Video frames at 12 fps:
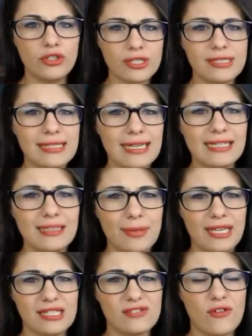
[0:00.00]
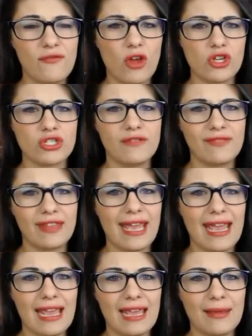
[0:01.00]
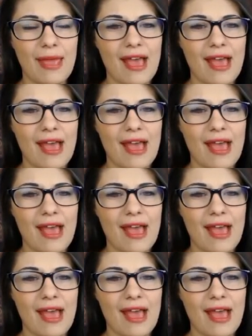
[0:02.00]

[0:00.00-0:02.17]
You can see in the PS4 version of the game